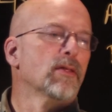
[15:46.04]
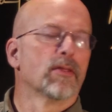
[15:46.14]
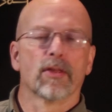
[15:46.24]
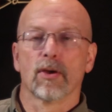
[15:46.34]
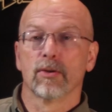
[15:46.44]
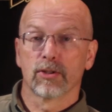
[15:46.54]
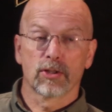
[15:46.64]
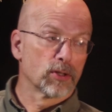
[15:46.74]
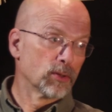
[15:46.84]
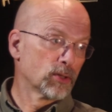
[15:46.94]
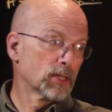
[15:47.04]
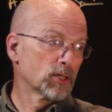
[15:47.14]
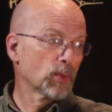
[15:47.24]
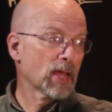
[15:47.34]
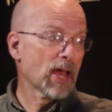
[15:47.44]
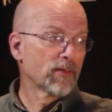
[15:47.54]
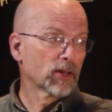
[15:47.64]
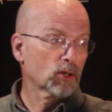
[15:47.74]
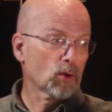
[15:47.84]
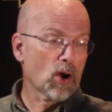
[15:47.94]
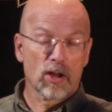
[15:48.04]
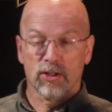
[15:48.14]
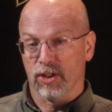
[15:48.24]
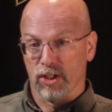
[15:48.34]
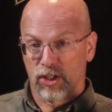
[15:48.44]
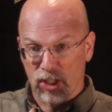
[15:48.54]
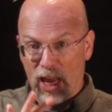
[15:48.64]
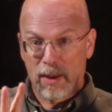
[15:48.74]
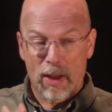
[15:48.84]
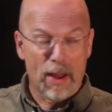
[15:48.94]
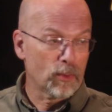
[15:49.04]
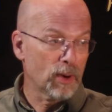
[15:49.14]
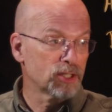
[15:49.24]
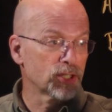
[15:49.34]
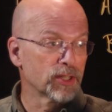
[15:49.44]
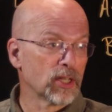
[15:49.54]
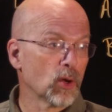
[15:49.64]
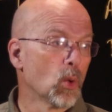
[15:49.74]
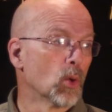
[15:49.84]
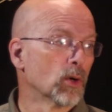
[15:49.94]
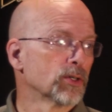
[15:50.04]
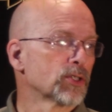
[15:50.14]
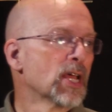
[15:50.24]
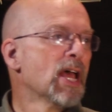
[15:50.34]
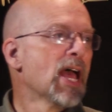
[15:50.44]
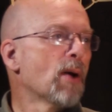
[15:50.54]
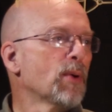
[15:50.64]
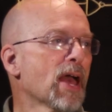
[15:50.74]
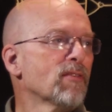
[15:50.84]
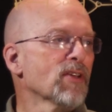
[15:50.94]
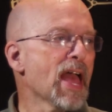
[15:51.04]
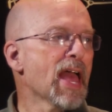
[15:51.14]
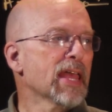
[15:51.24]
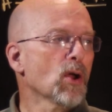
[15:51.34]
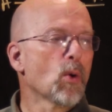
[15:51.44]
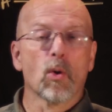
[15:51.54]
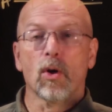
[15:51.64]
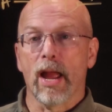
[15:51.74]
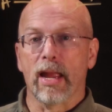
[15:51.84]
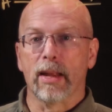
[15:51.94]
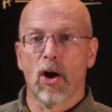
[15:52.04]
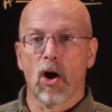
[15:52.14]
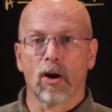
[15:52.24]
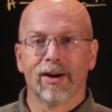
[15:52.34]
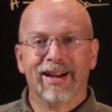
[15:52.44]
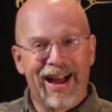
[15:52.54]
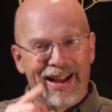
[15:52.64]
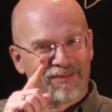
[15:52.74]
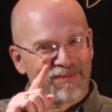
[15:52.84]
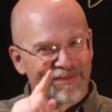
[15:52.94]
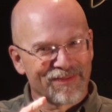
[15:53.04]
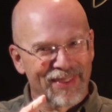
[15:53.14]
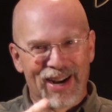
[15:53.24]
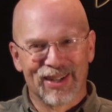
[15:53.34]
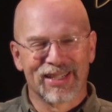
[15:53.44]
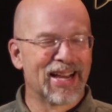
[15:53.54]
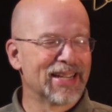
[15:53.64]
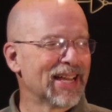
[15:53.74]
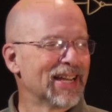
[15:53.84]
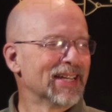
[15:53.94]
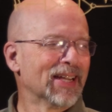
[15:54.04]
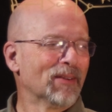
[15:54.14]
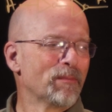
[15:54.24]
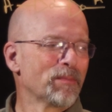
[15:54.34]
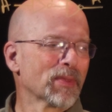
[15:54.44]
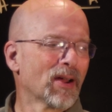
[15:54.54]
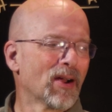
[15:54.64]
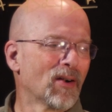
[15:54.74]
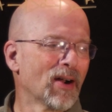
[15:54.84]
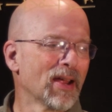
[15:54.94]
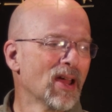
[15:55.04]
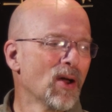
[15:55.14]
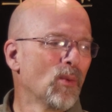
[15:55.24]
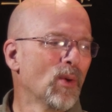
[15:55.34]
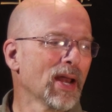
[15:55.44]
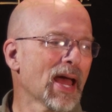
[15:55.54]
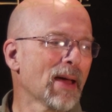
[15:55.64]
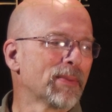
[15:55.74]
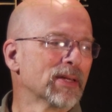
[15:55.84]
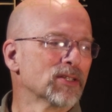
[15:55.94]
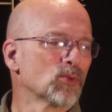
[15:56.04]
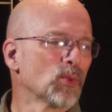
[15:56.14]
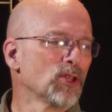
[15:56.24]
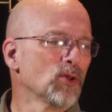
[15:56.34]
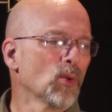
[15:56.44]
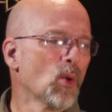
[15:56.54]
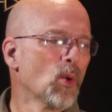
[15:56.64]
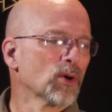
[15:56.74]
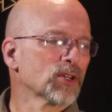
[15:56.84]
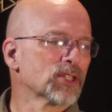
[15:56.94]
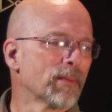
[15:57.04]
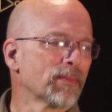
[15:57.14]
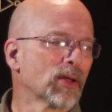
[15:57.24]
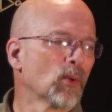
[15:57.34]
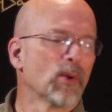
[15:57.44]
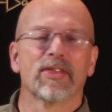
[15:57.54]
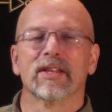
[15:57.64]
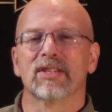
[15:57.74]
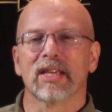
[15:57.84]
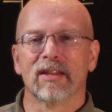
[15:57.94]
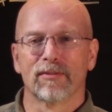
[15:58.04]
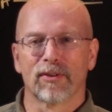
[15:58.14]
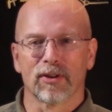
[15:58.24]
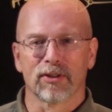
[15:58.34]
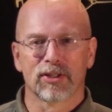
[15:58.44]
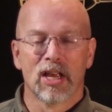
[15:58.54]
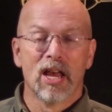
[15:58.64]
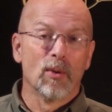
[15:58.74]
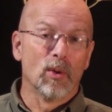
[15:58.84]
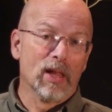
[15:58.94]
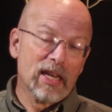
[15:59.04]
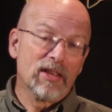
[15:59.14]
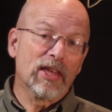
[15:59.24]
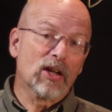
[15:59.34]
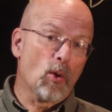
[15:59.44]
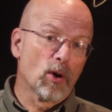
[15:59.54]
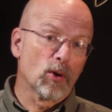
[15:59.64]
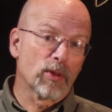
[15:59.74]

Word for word: those two, since we have it across the same operation, the ORs, and we have A or A bar. Ha! There's an identity. All right. What happens when you OR something with its inverse? Well, anything ORed